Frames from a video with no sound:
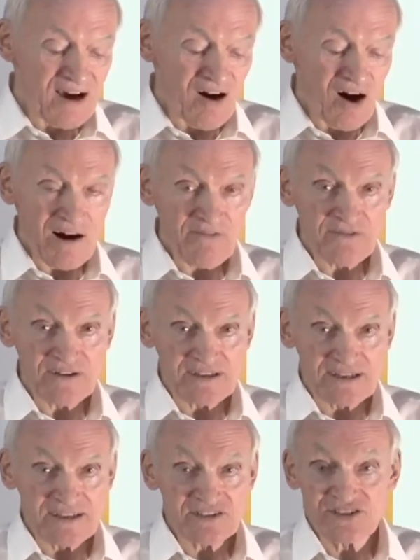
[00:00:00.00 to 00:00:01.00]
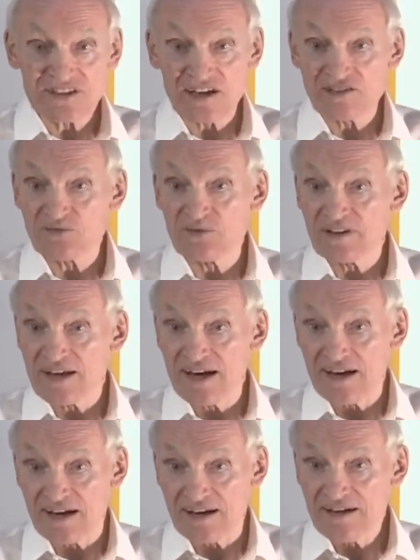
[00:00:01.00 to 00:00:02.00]
Awfully starts with
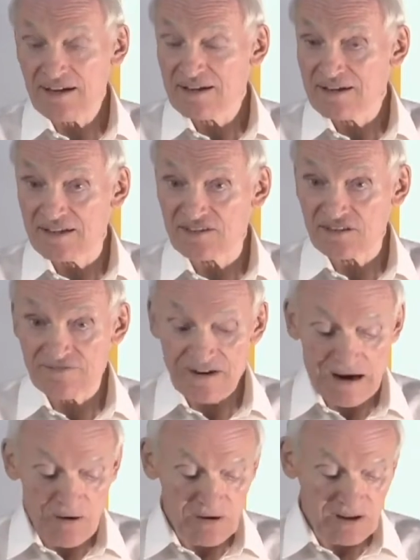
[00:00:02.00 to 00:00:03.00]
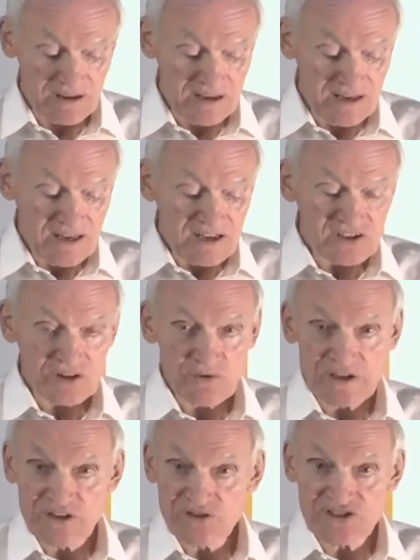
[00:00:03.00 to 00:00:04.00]
A, it's a vowel. So
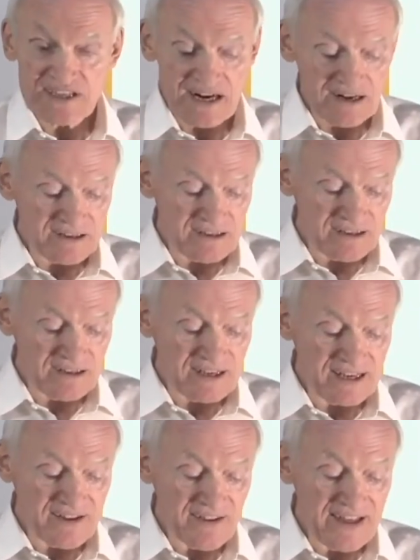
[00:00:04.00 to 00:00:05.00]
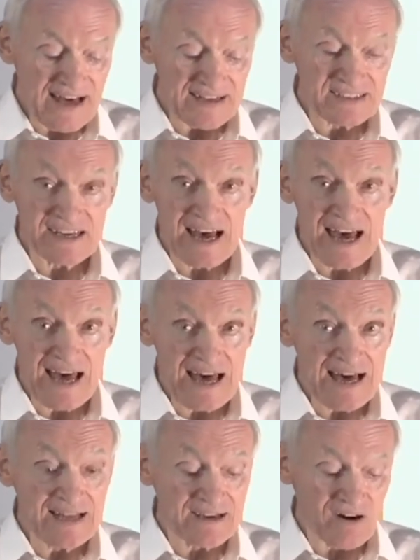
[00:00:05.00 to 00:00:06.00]
we use the article, that's
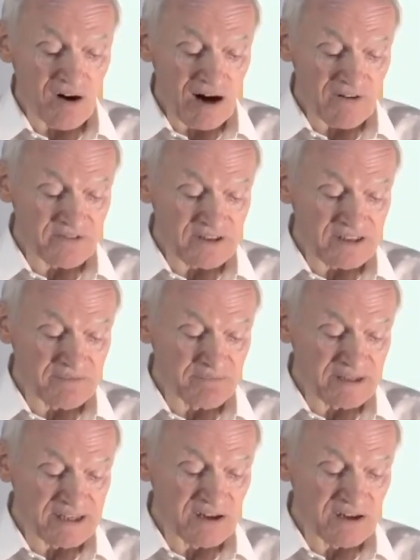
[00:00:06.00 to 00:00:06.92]
an awfully big